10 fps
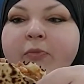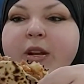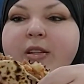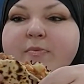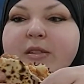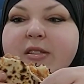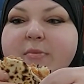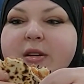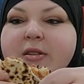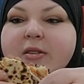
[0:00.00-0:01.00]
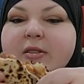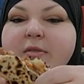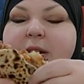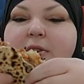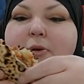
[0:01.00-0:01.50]
It has minced meat,
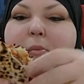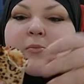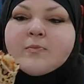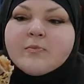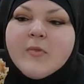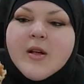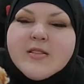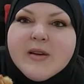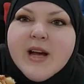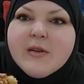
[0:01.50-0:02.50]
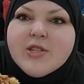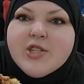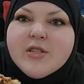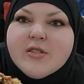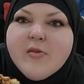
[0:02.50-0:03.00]
tomato, and some Macau
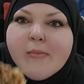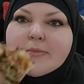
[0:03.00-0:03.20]
cheese.